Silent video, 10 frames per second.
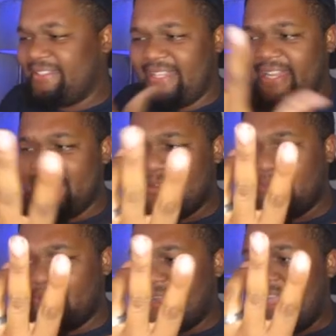that I no
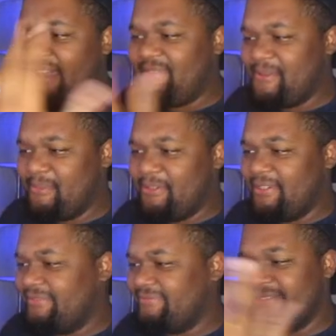longer have no more,
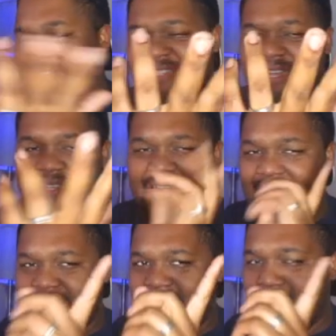so I need to
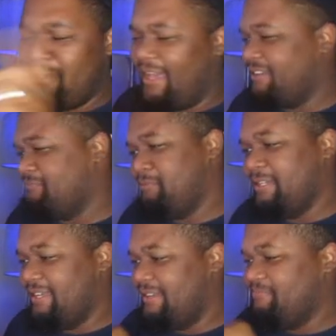get that back. But
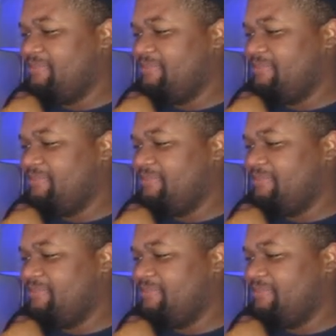yeah.